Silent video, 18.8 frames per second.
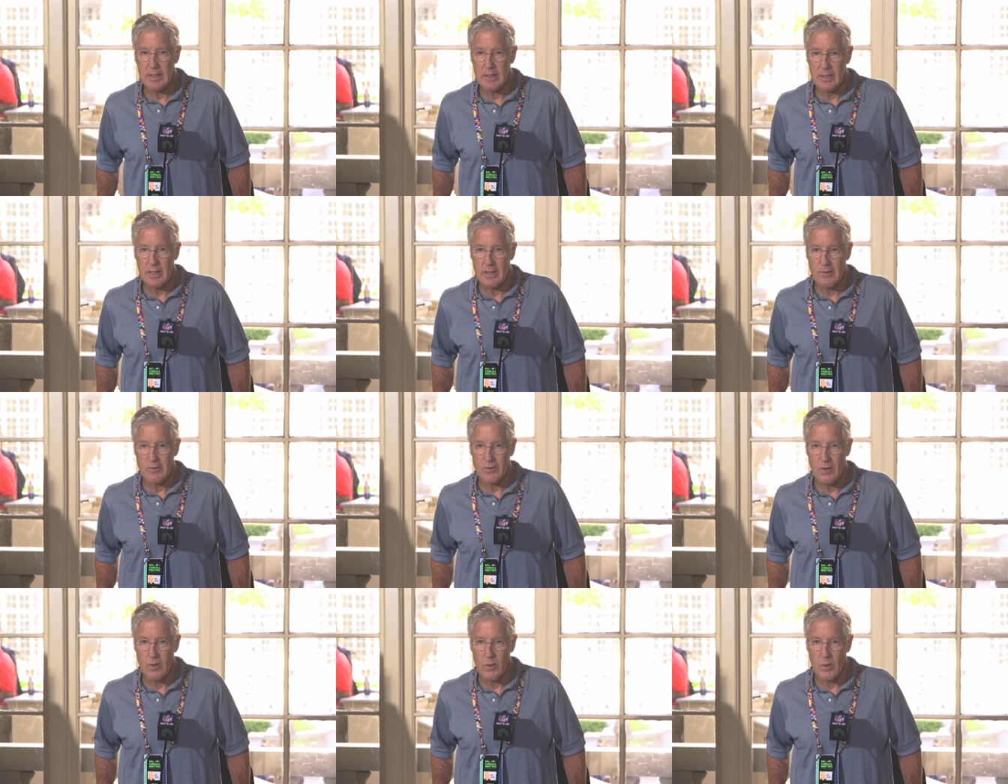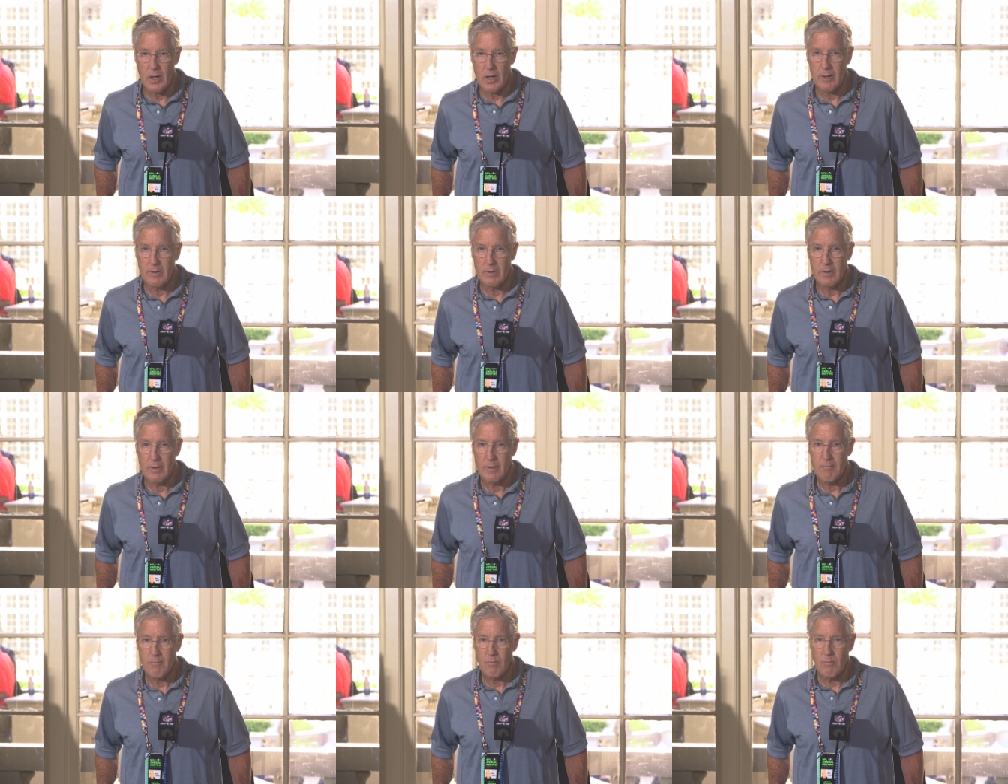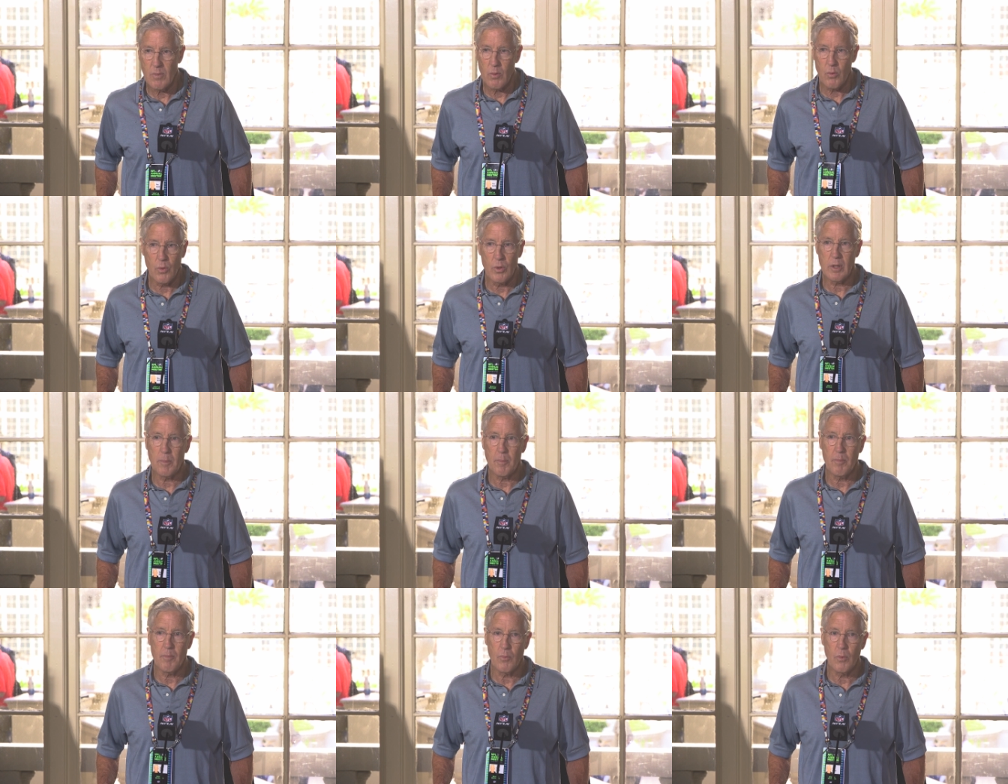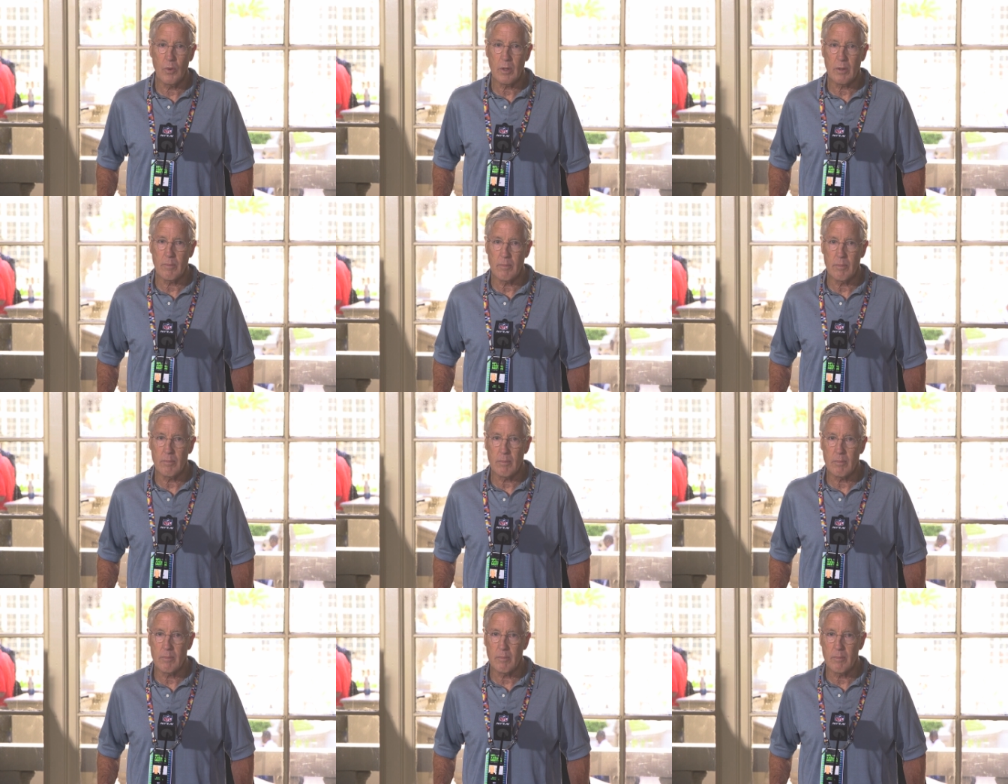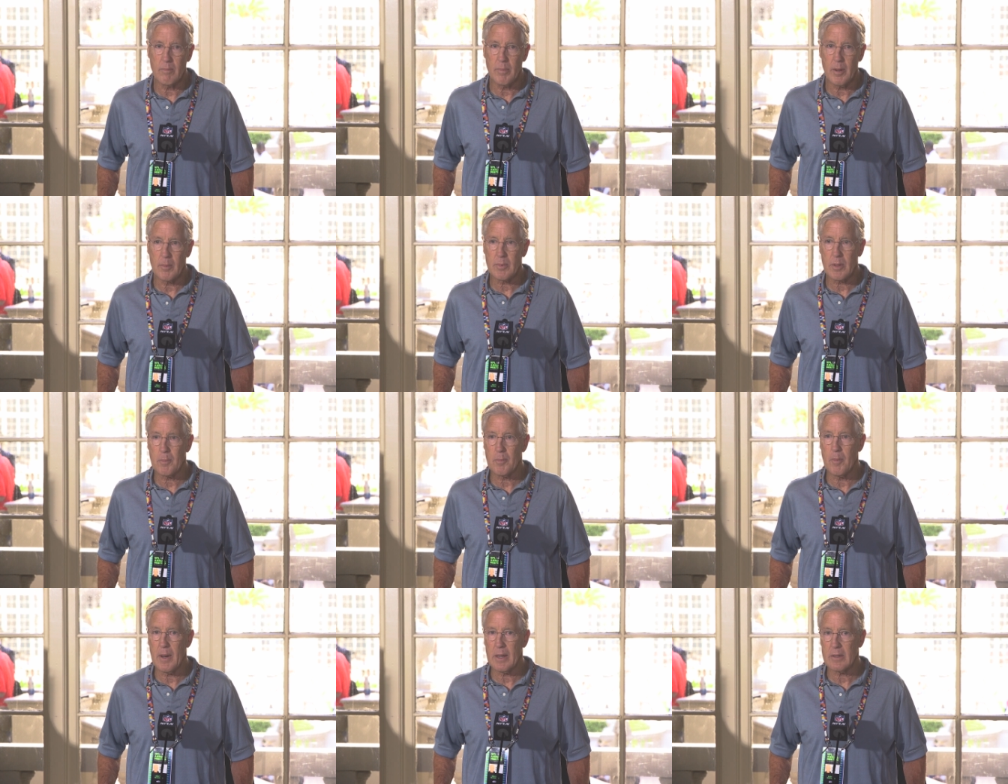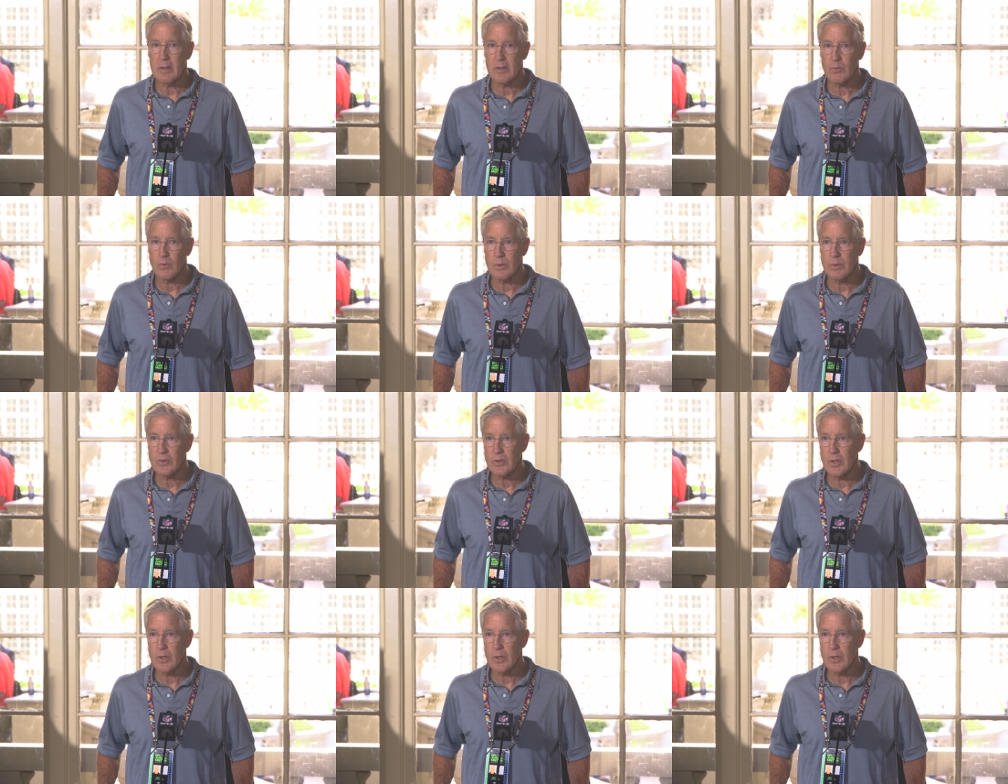And, and so. Uh, I'm really, really pumped up about this one.